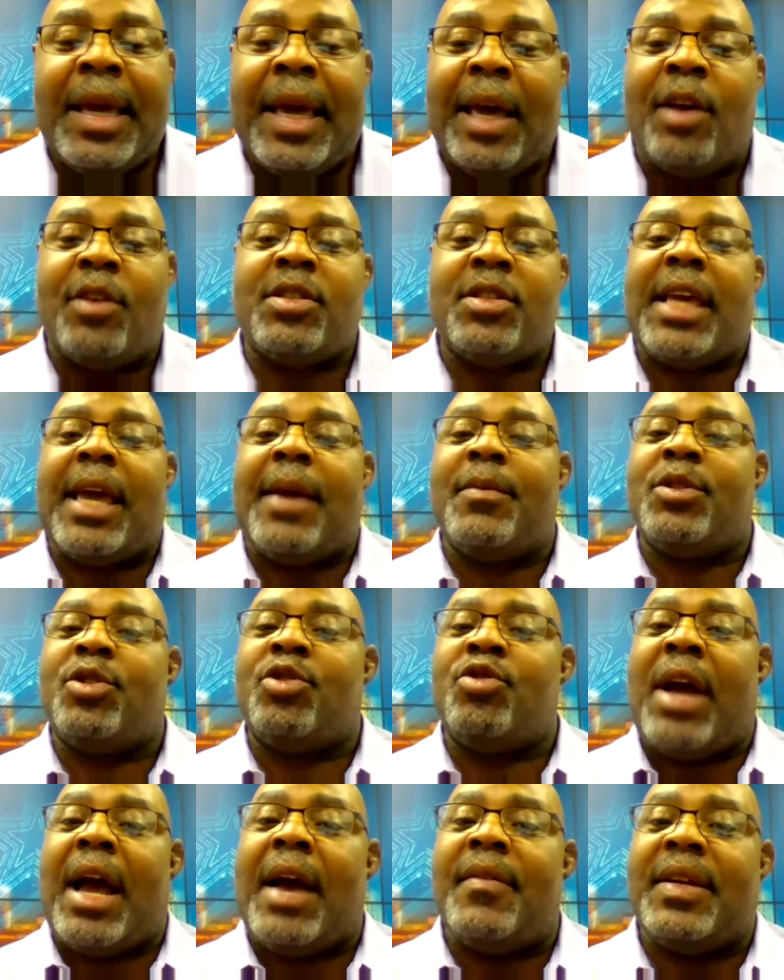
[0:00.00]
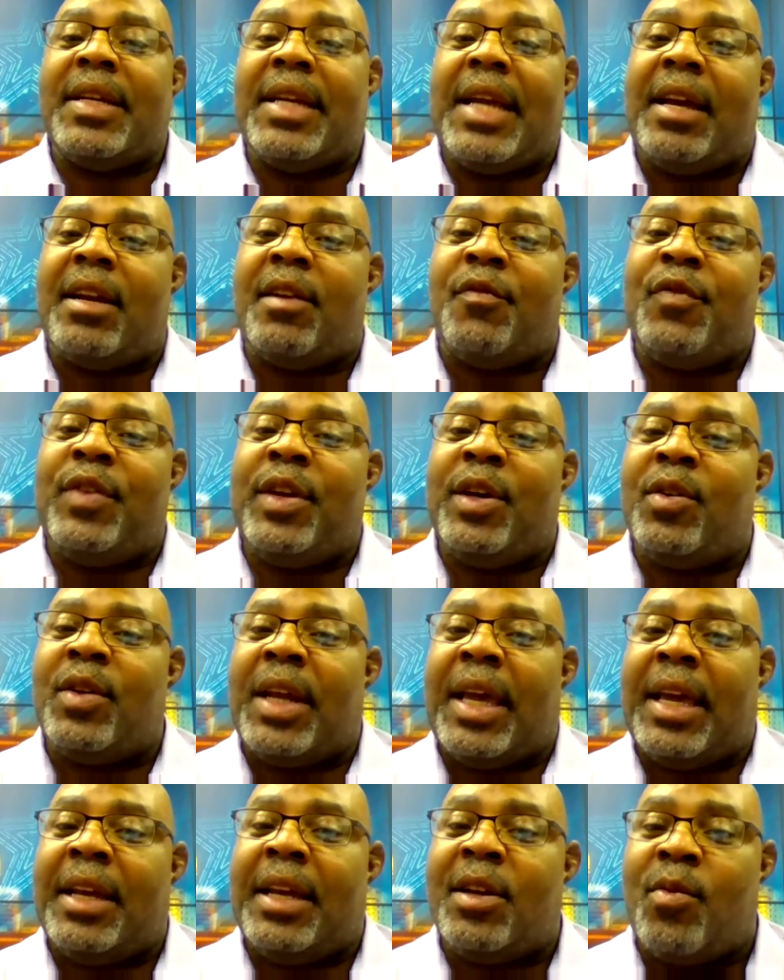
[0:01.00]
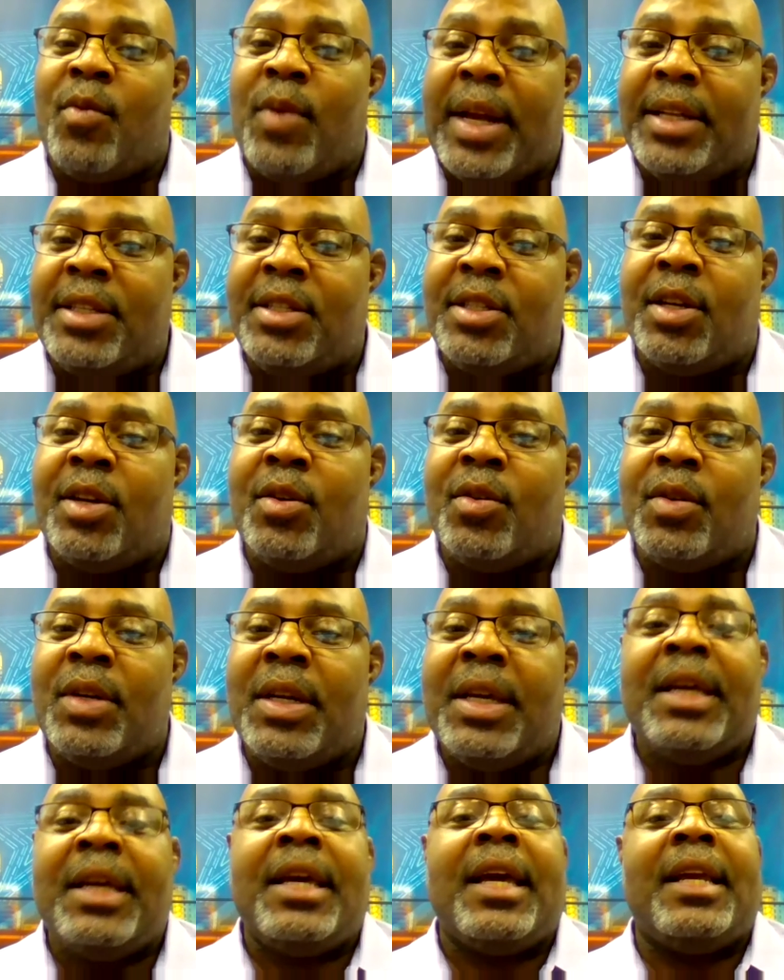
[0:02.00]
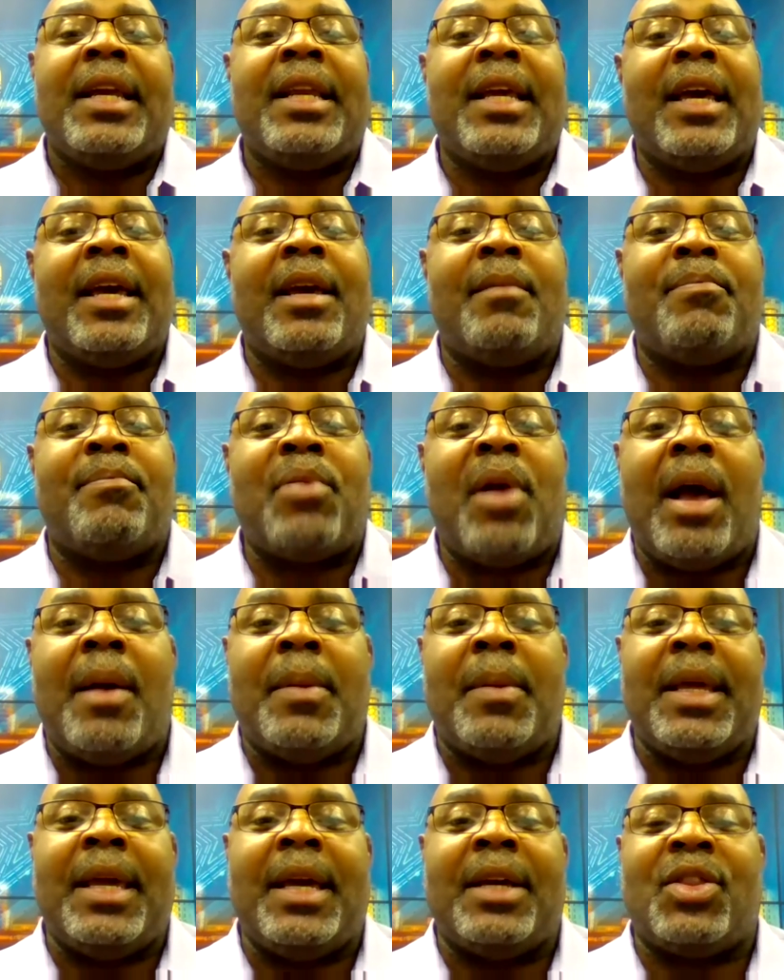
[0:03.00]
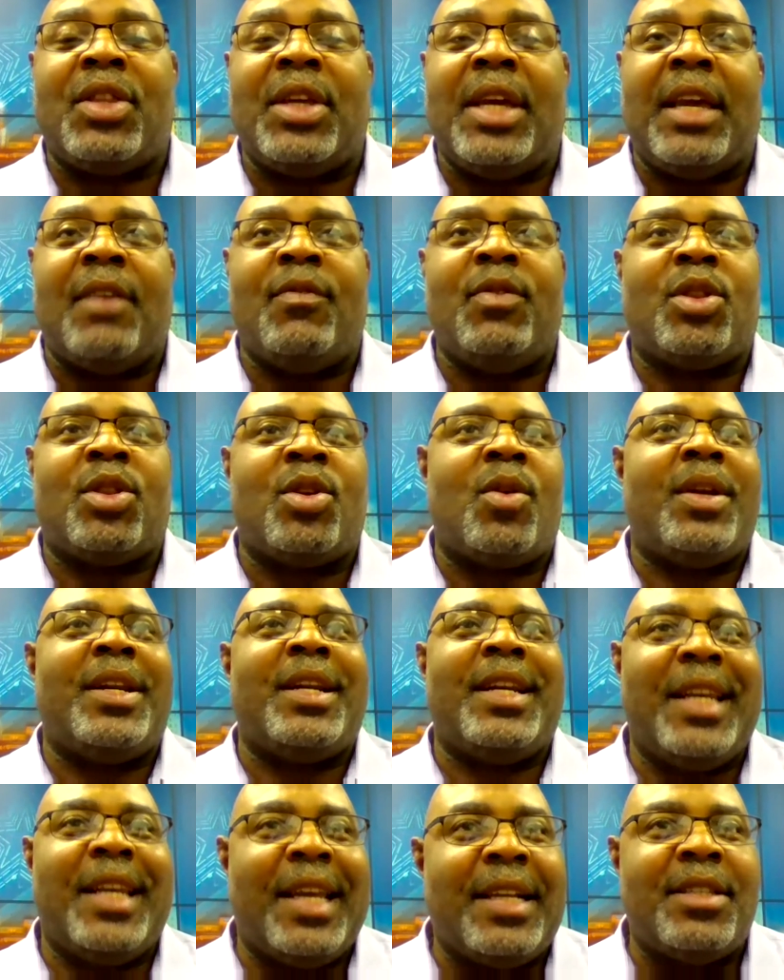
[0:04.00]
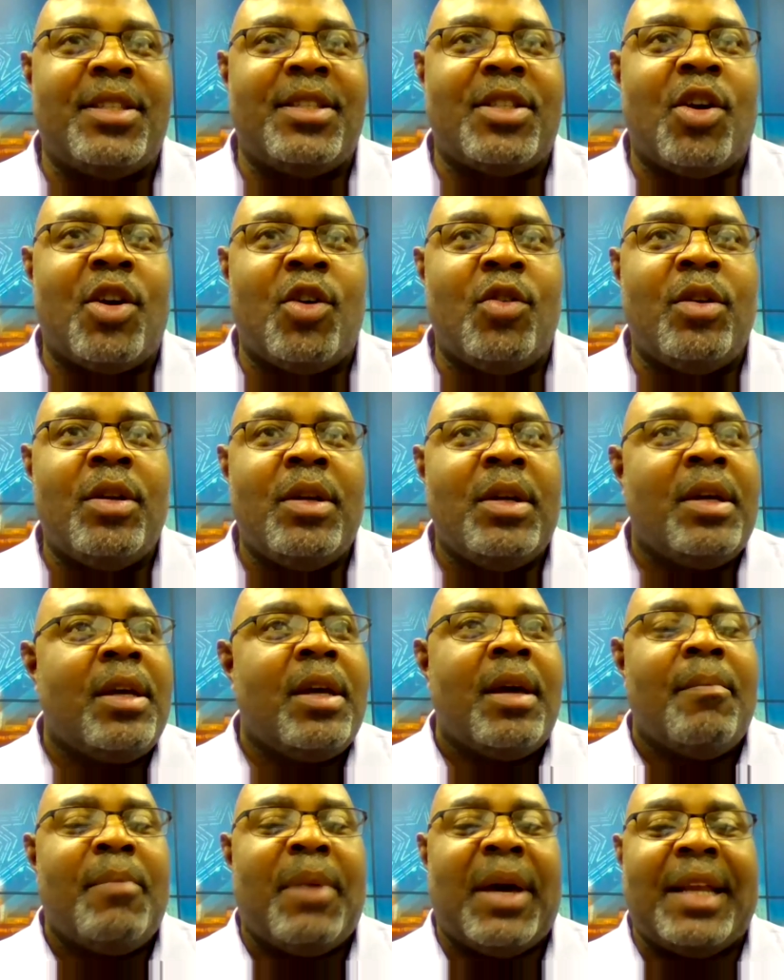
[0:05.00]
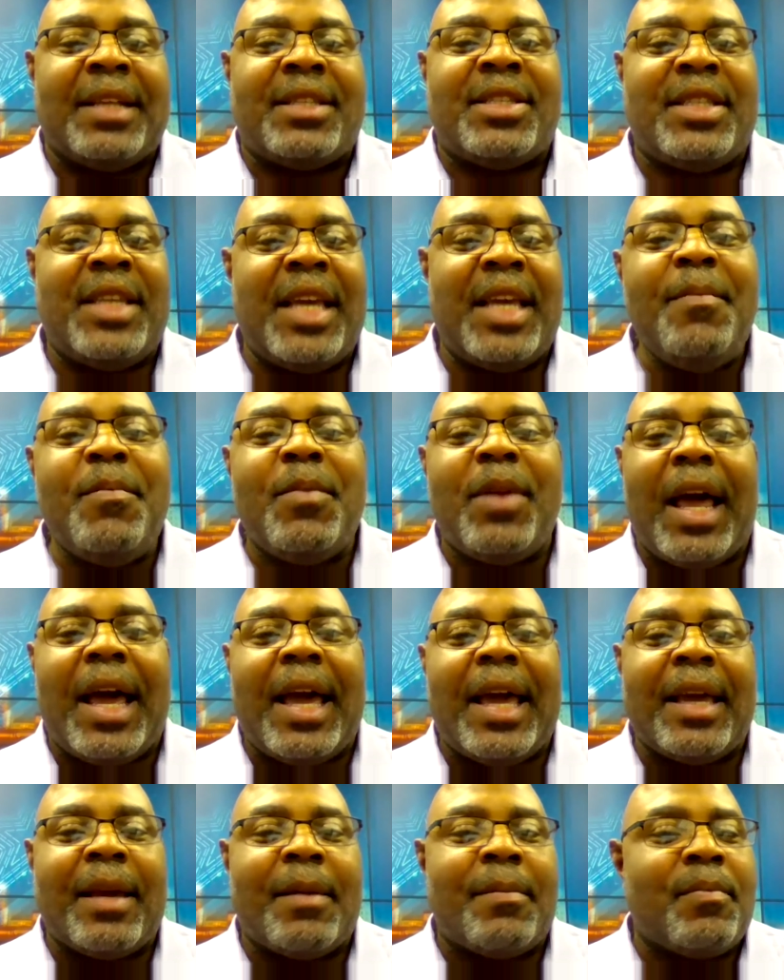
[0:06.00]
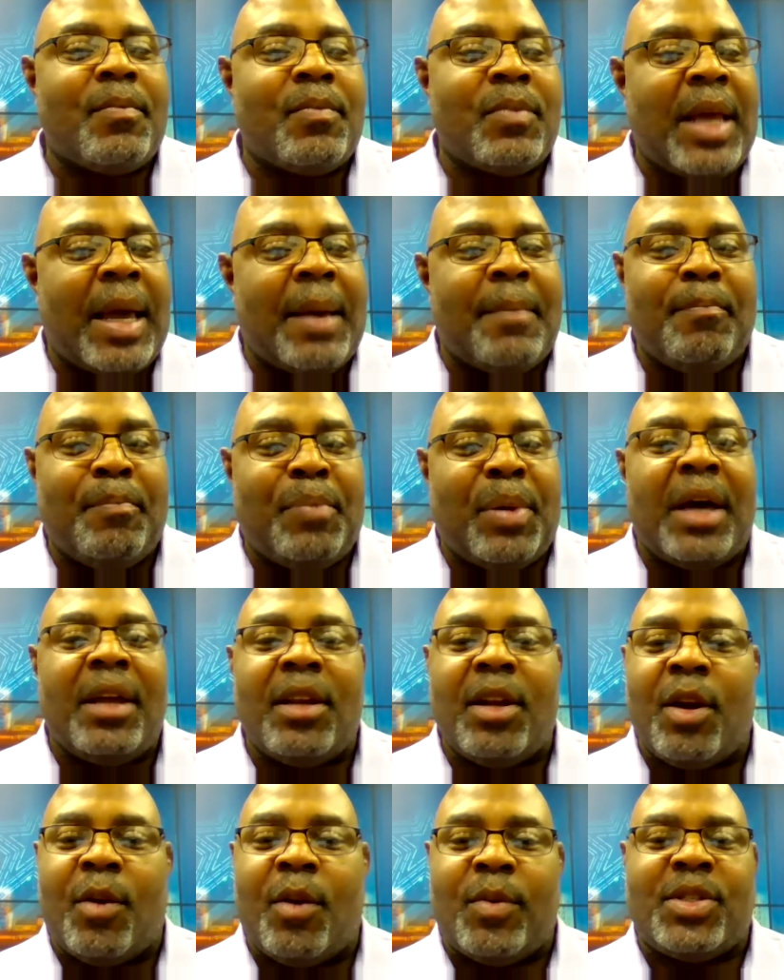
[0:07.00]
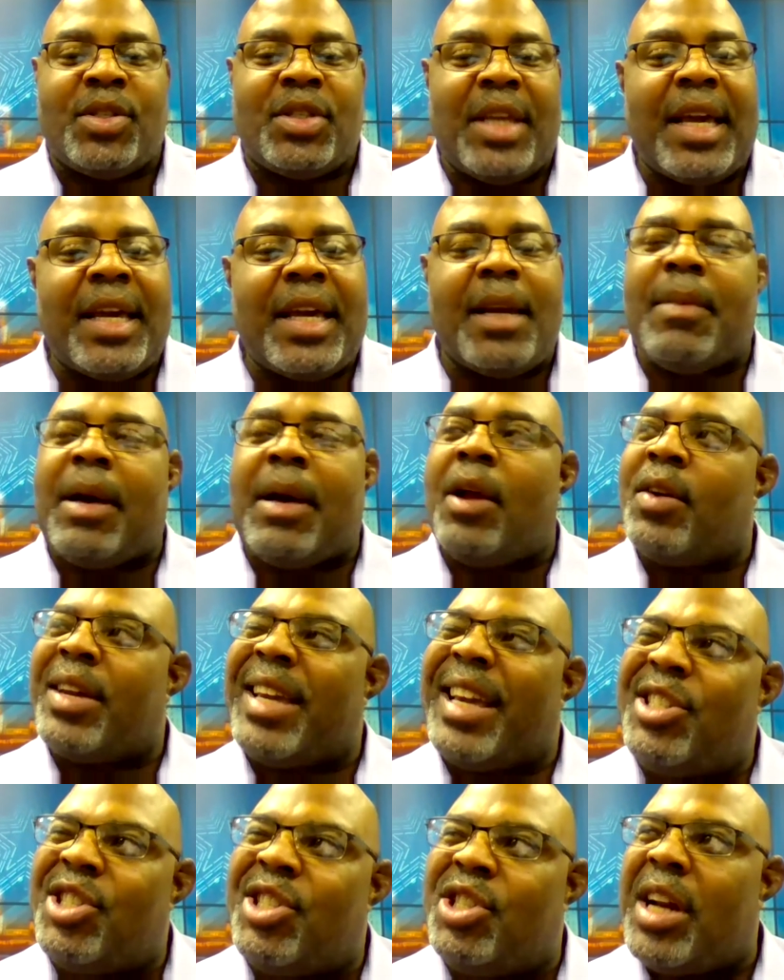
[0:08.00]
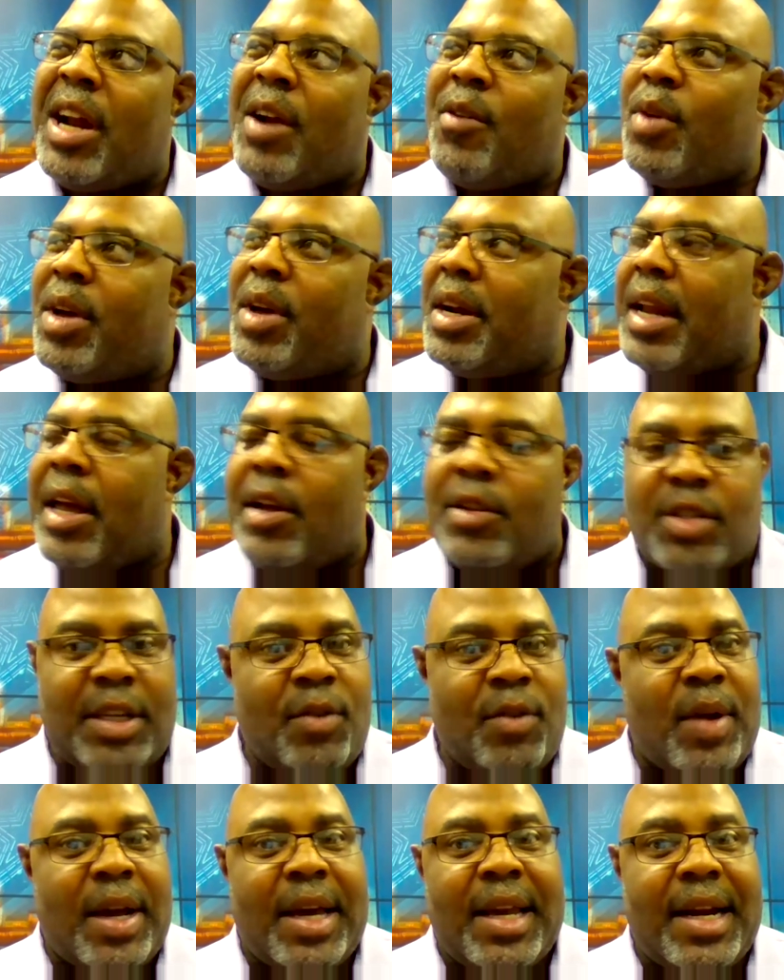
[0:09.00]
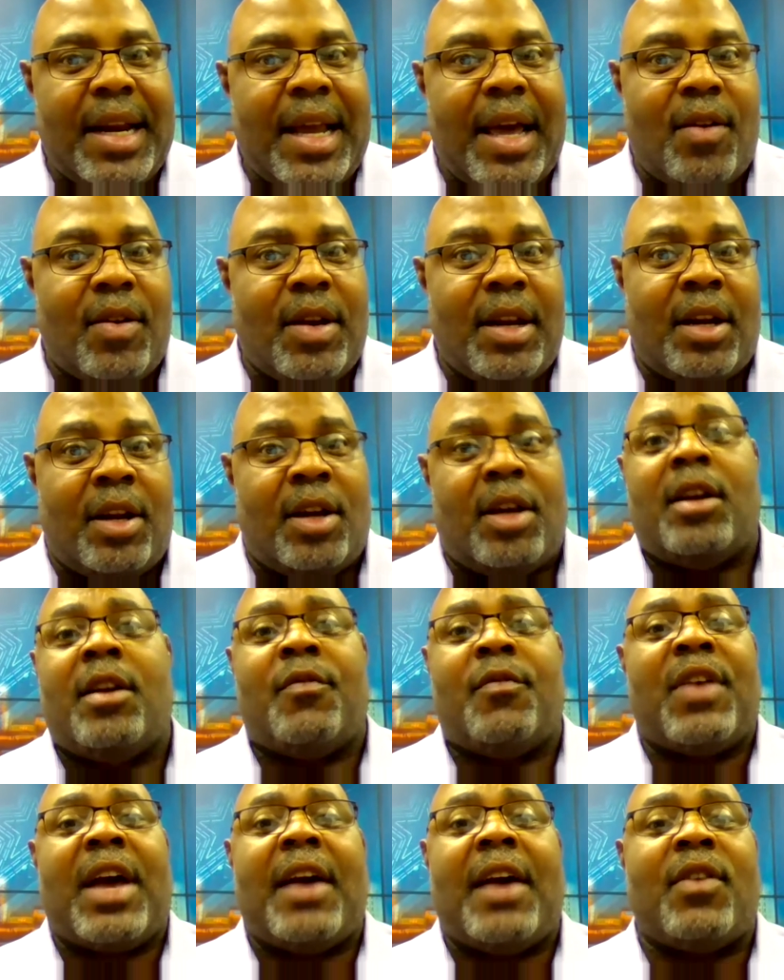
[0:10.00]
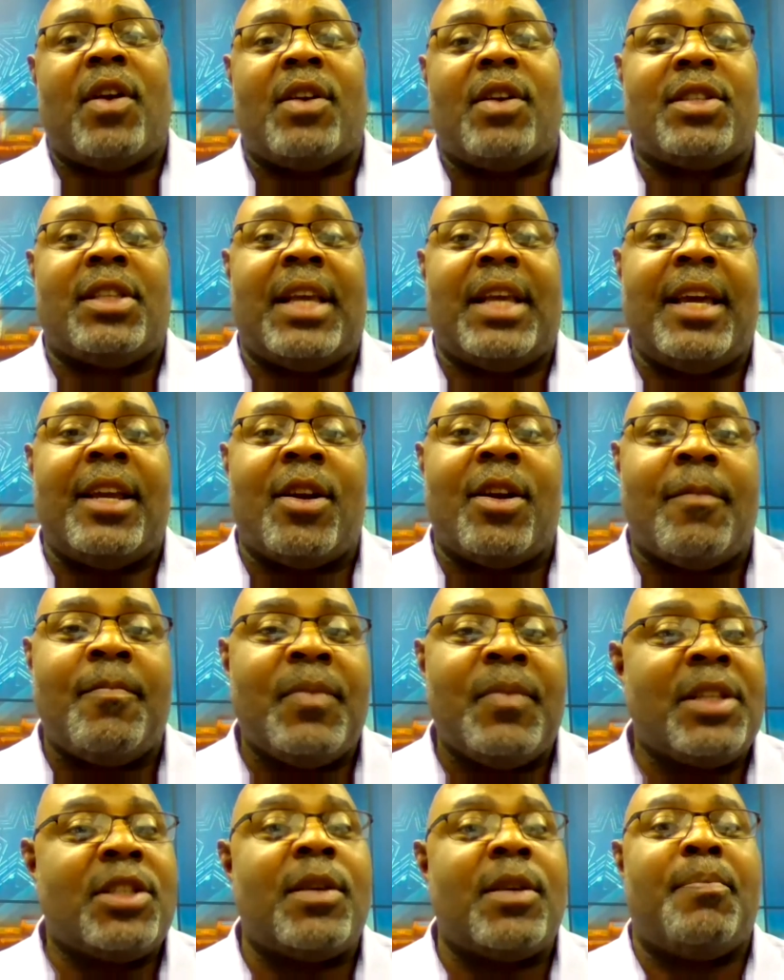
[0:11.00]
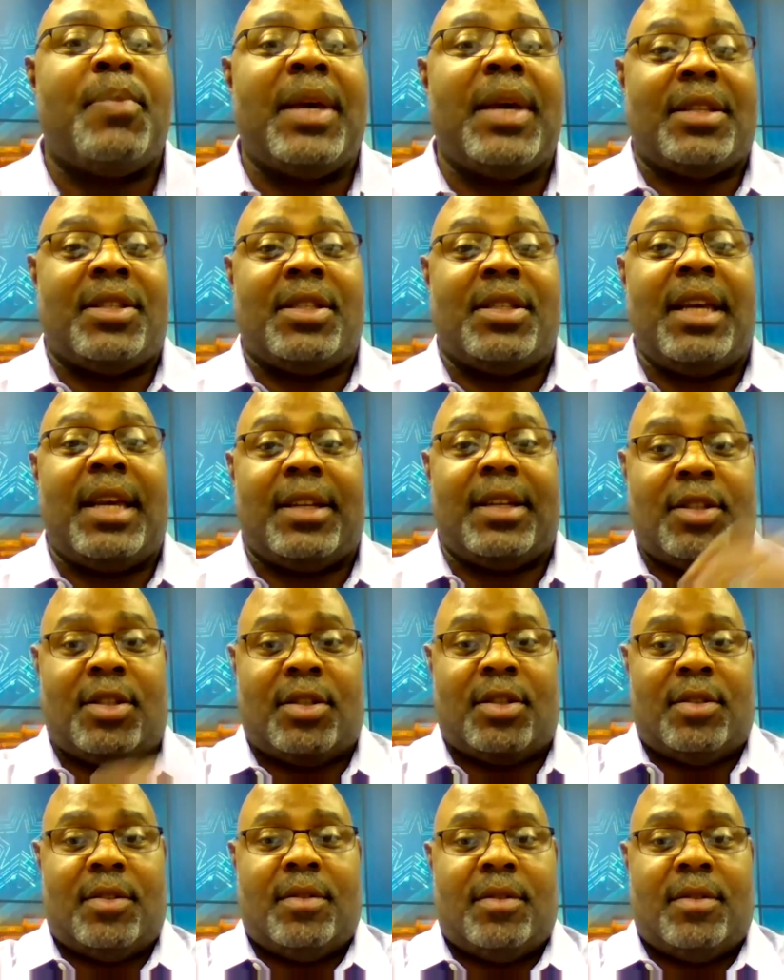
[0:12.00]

LCA was driving down the field in the red zone, and then probably a thing if you throw it in the end zone. But it seemed like that Butler was thinking about, okay, should I run it out? So he ran it out, and 105 yards later, it's a pick six.